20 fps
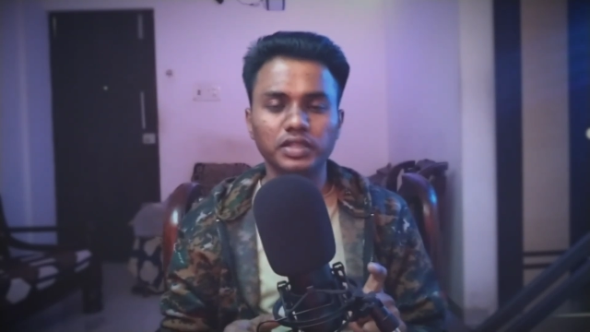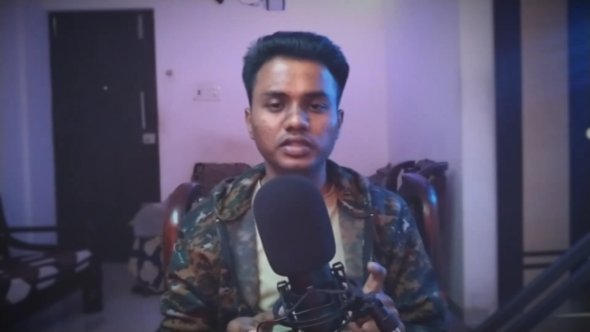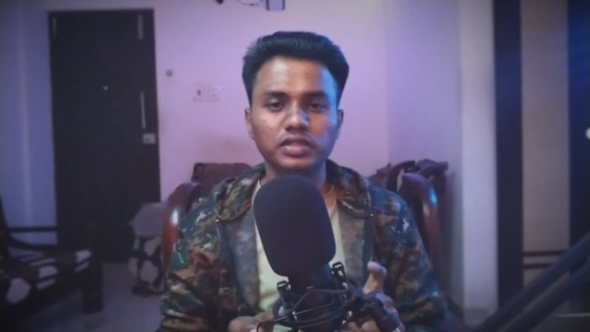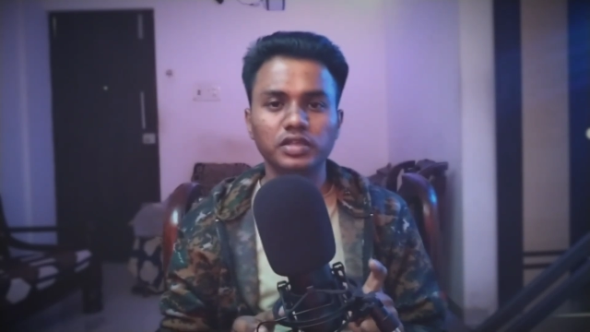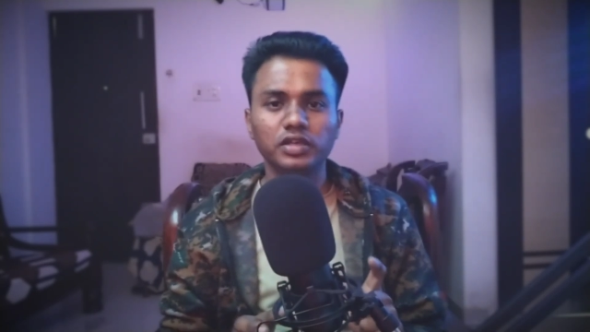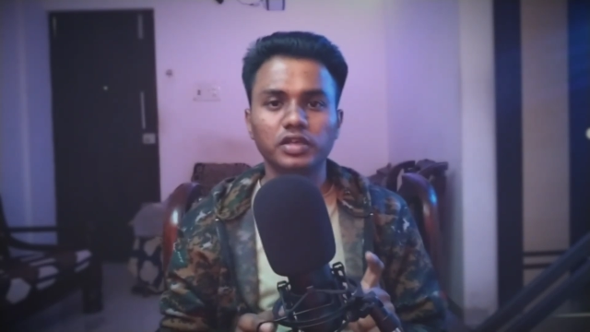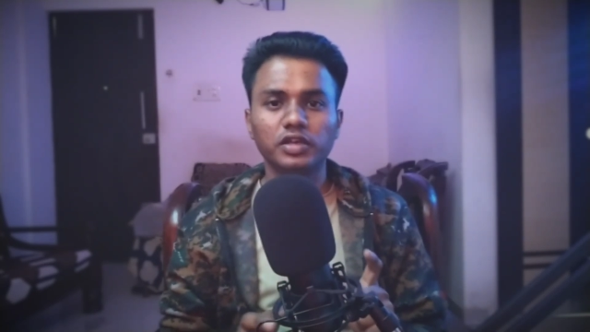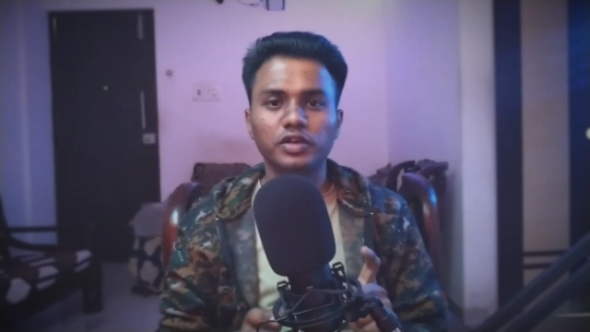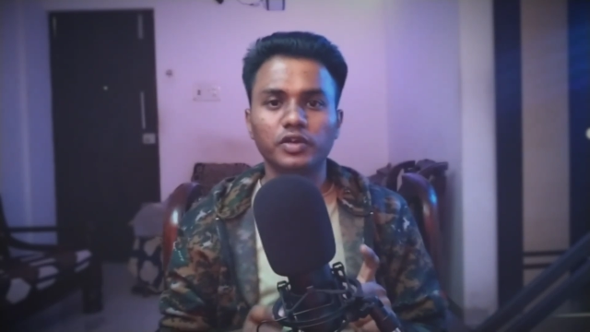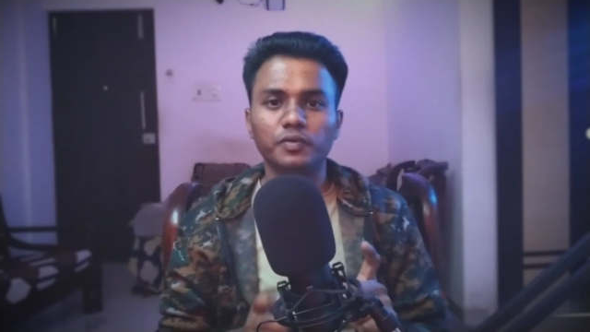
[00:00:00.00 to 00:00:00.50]
Month,
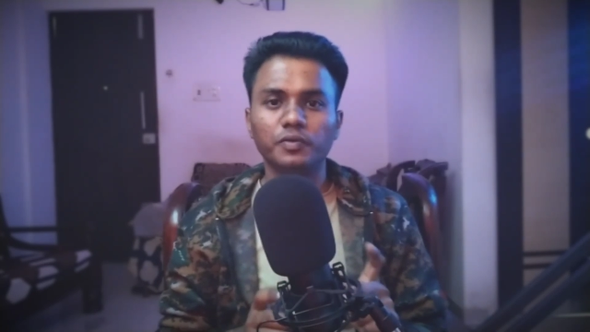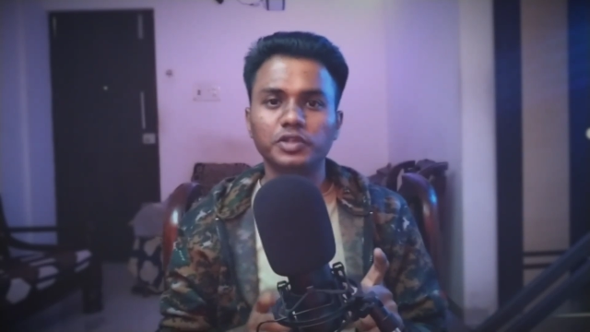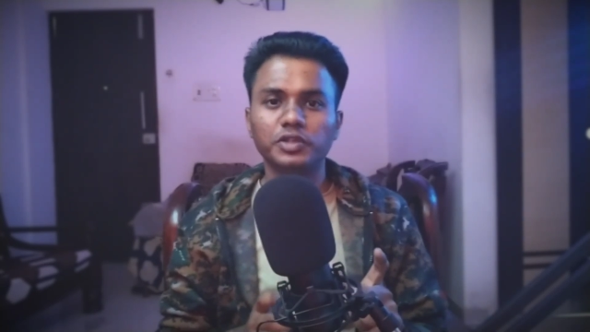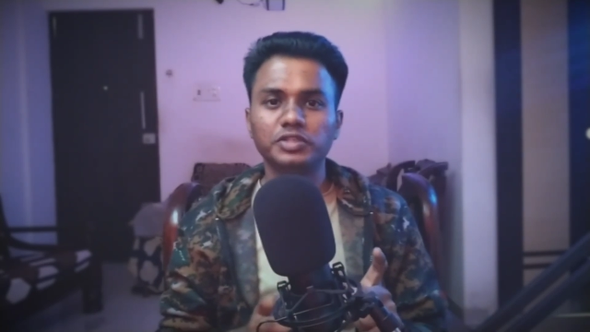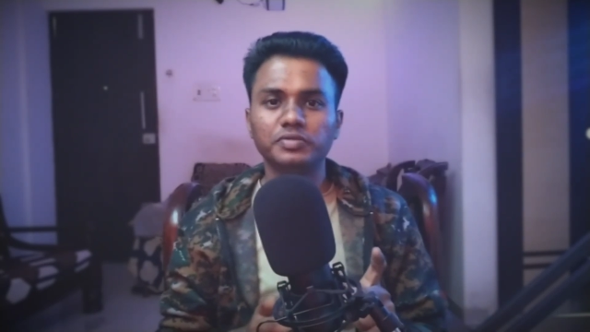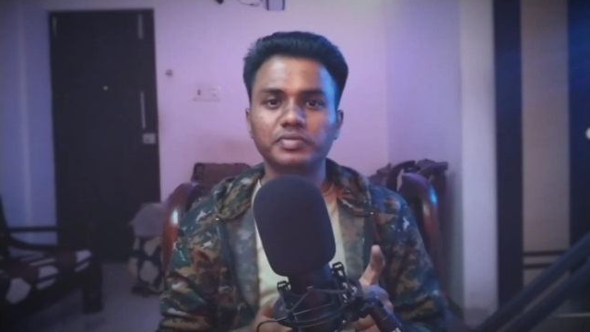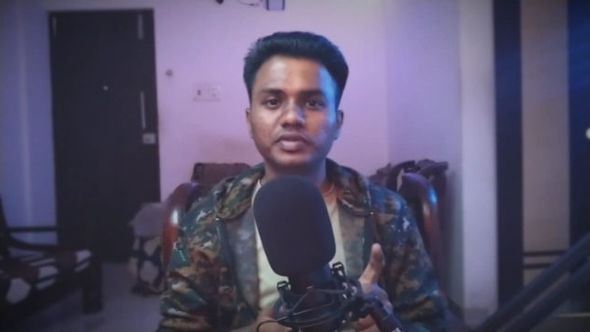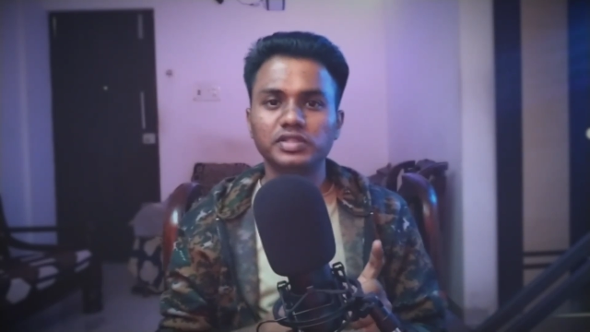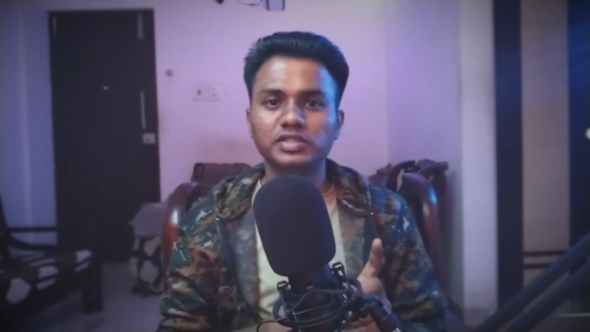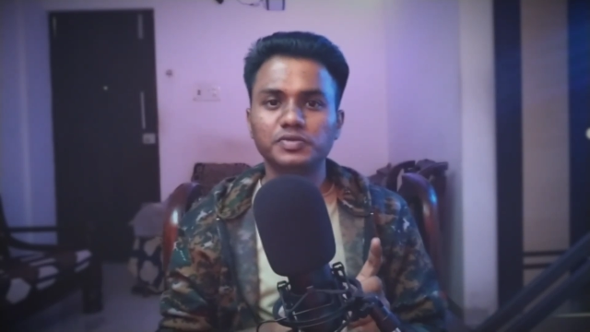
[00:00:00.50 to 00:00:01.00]

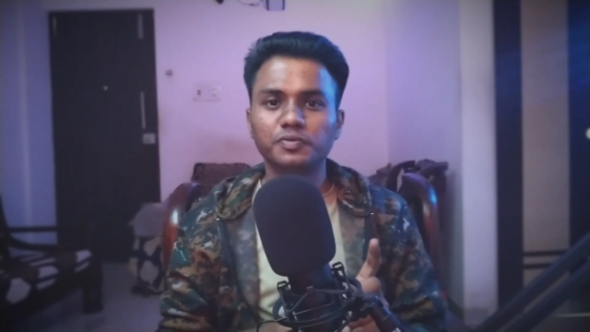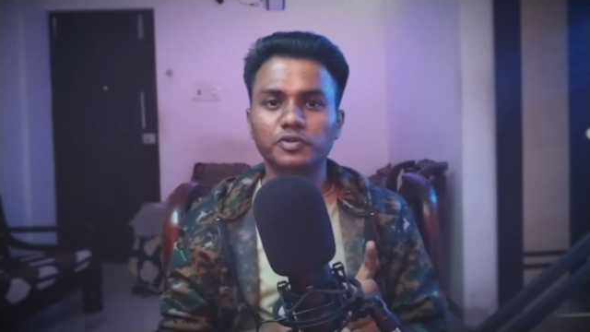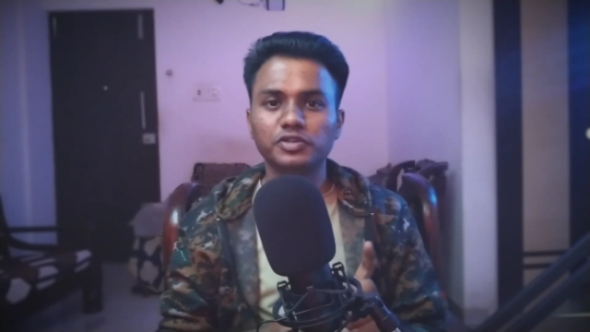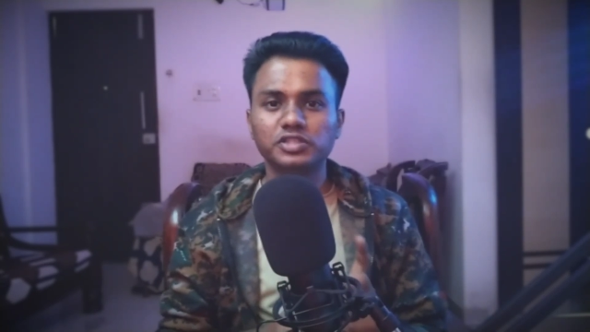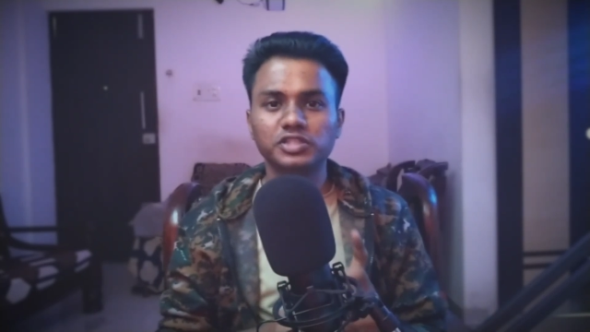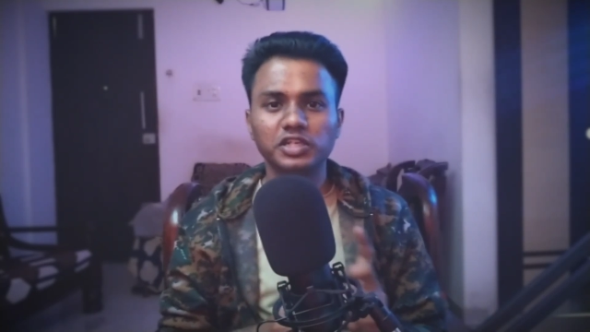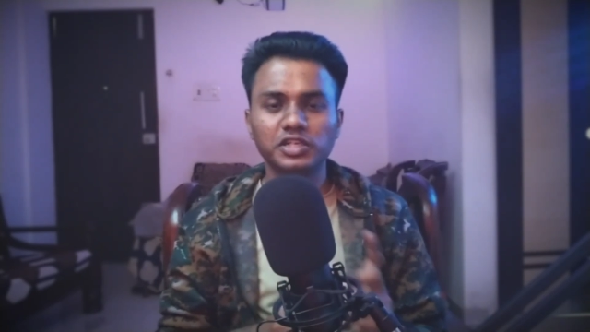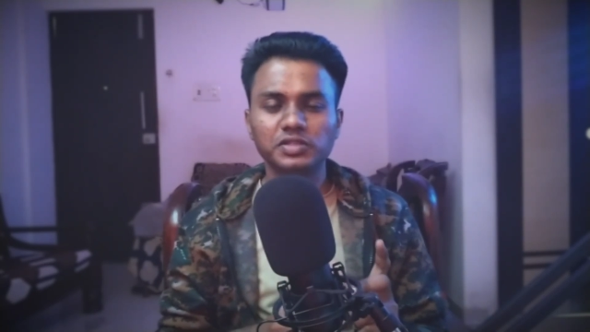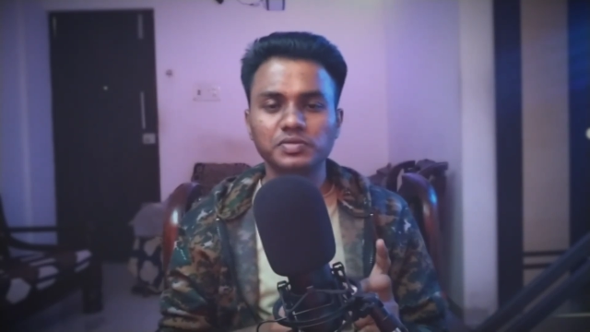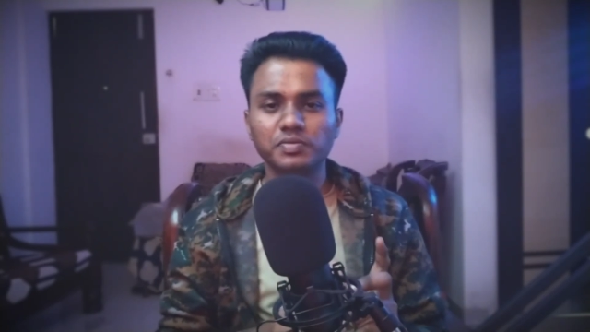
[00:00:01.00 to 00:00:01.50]
which means for
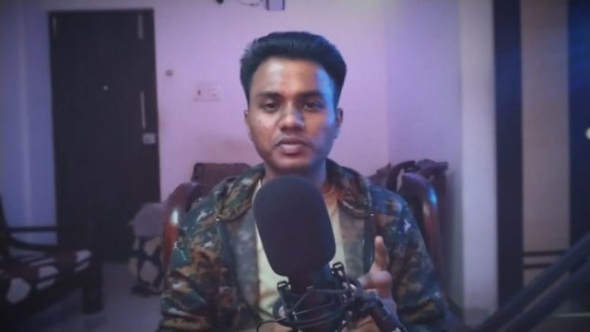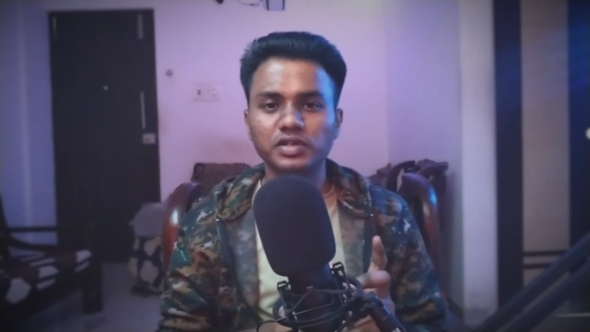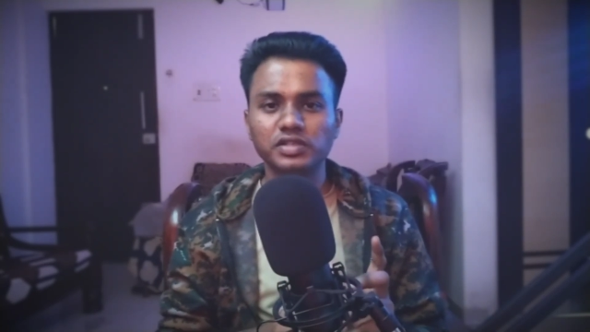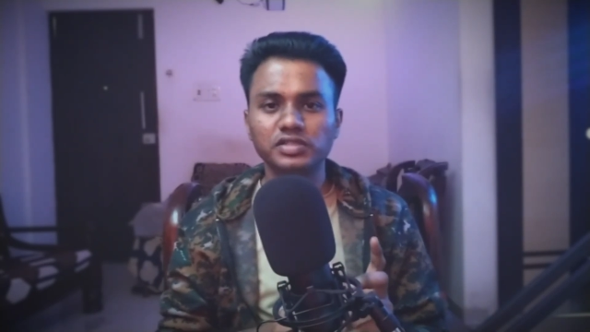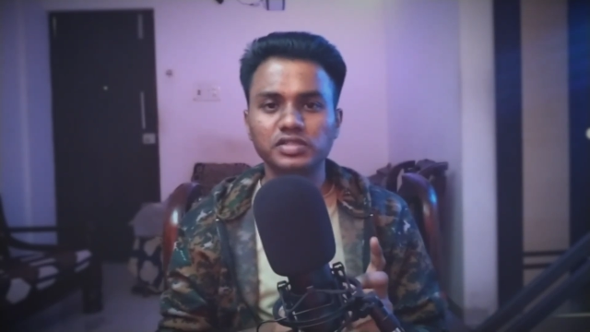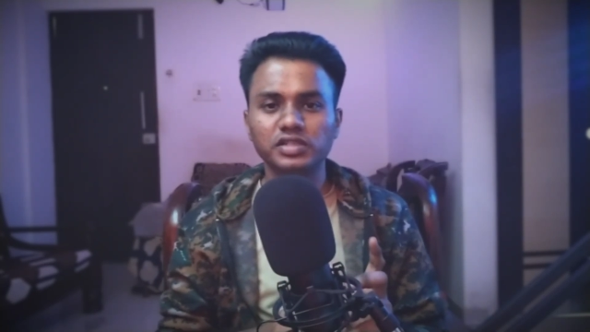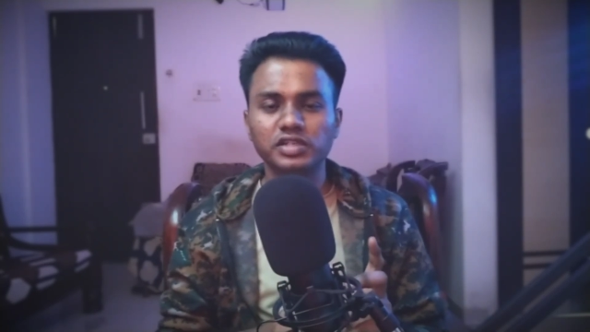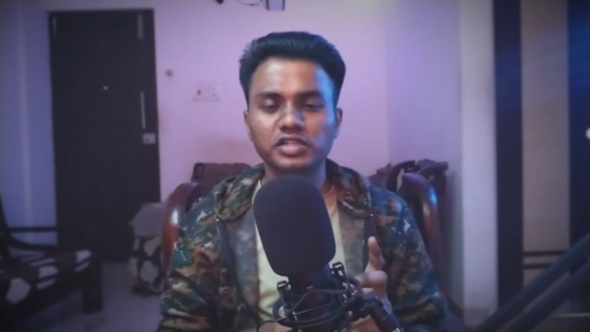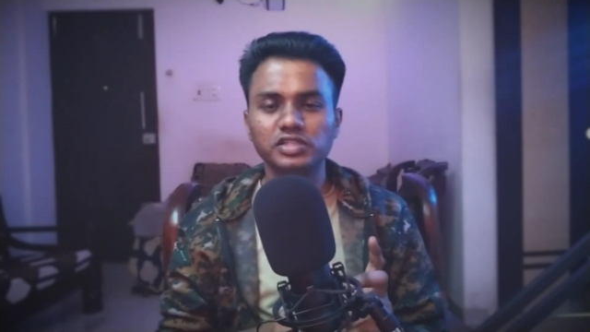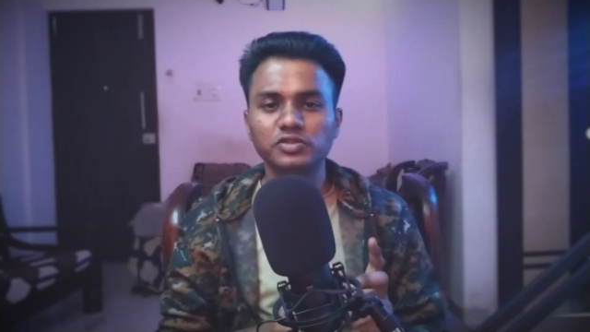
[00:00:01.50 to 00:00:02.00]
six
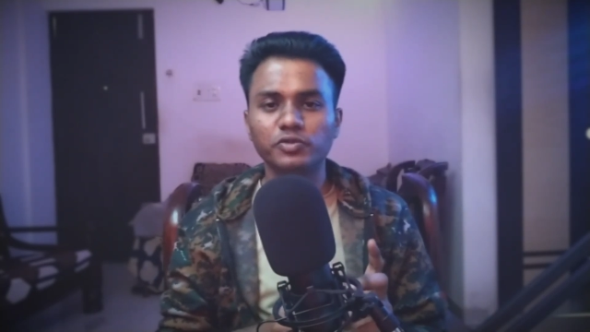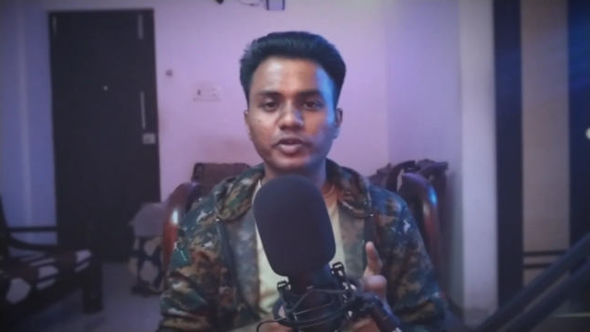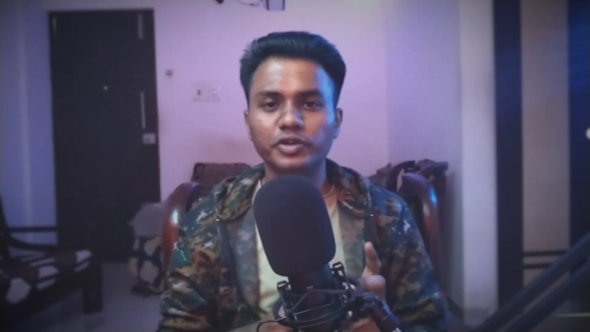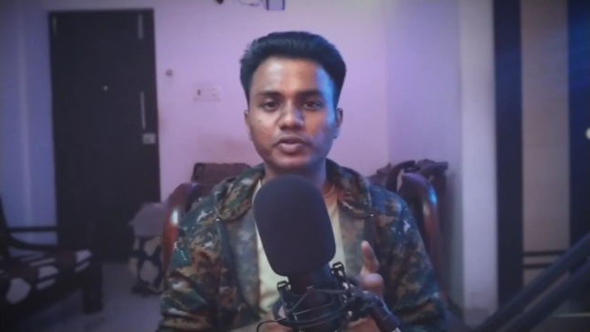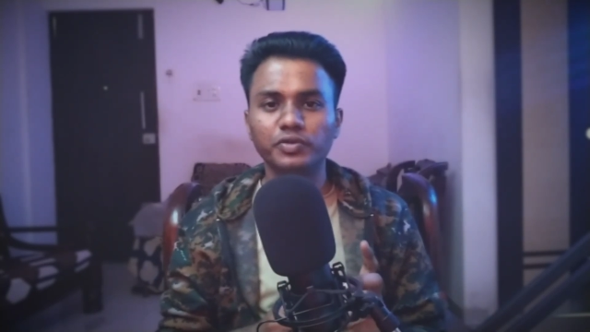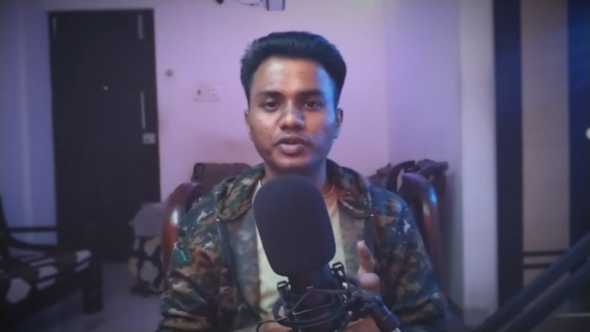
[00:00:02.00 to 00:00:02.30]
months it is going